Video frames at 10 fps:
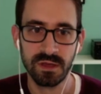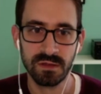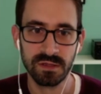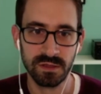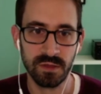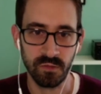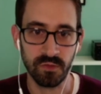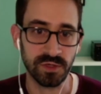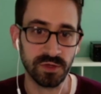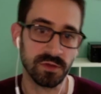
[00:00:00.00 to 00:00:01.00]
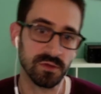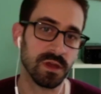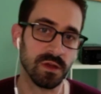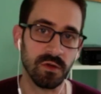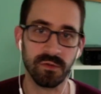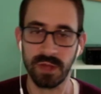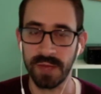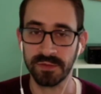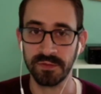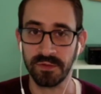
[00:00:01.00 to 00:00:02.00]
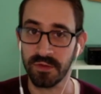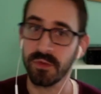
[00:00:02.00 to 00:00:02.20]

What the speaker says: some of what you do kind of overlaps with a little